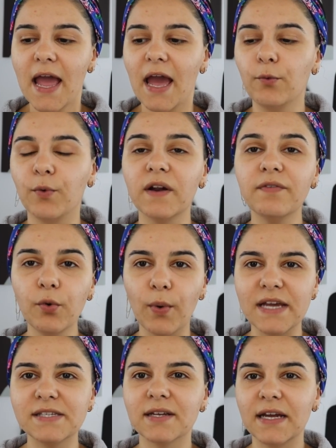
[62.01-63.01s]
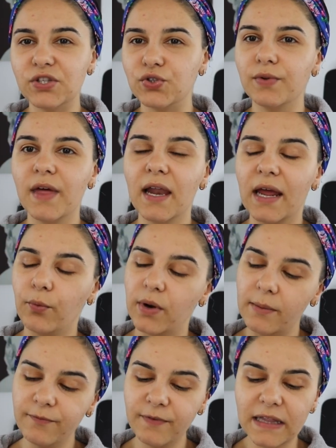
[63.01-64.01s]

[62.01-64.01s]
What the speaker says: And one of the ways that I do that, like when I'm